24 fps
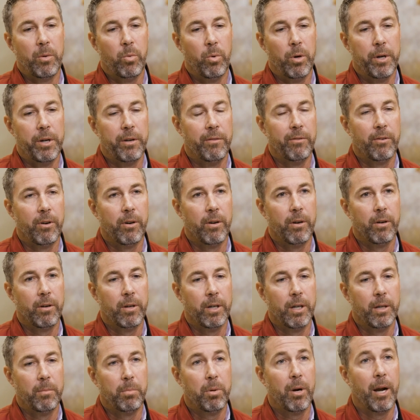one of
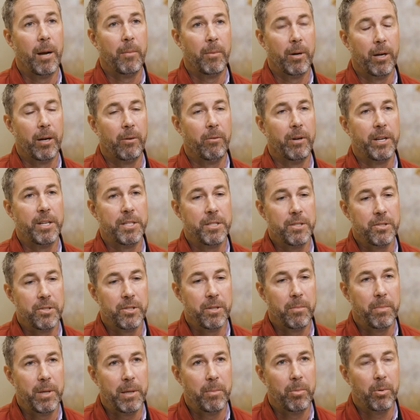our primary reasons
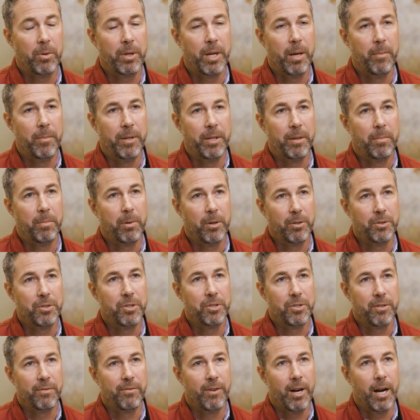that people come in to
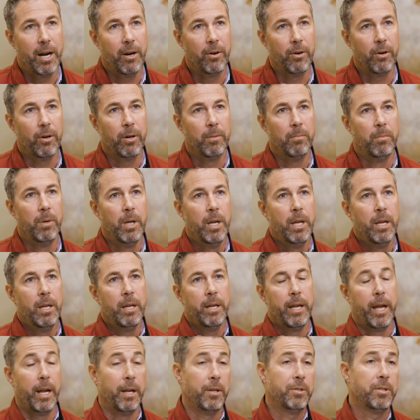purchase a firearm,
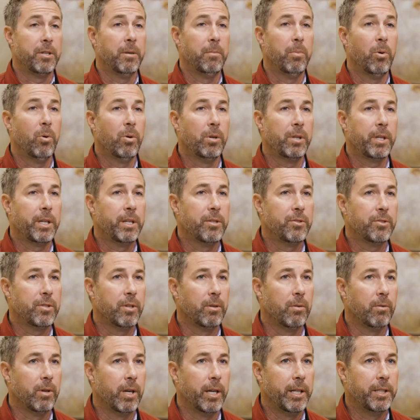and it's an important
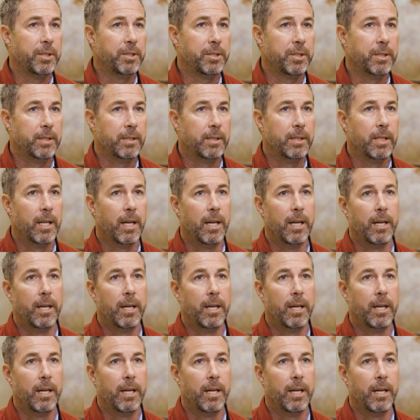consideration.